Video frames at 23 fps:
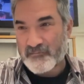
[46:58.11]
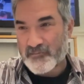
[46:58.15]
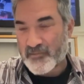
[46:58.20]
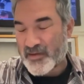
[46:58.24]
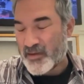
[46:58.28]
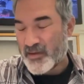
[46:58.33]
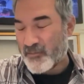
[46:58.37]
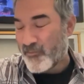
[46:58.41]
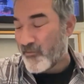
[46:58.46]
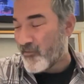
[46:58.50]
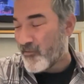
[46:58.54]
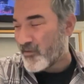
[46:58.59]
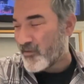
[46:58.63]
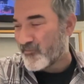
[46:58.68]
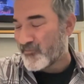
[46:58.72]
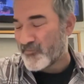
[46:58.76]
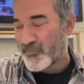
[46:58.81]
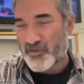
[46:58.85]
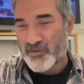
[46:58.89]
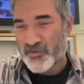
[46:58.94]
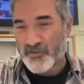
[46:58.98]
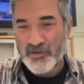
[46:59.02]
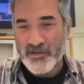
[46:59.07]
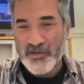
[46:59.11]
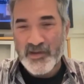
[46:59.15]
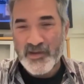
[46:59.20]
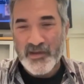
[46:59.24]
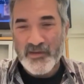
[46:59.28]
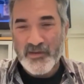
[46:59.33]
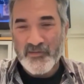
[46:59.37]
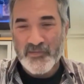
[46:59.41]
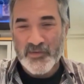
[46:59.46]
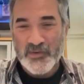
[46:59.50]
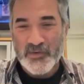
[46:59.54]
keep going for
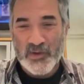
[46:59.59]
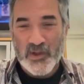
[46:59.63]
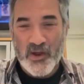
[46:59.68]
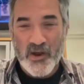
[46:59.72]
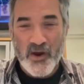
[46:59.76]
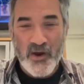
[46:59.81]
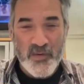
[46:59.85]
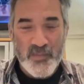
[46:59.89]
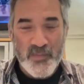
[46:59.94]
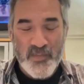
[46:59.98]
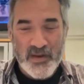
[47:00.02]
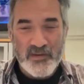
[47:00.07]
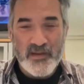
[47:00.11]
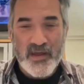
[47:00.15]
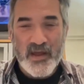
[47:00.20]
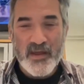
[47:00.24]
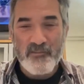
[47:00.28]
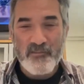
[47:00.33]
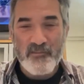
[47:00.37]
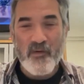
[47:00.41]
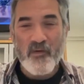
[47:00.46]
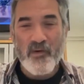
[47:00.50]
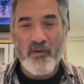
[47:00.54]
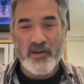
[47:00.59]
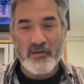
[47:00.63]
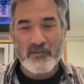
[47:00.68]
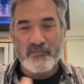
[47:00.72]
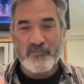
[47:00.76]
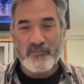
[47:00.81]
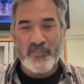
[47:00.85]
longer, but I'm gonna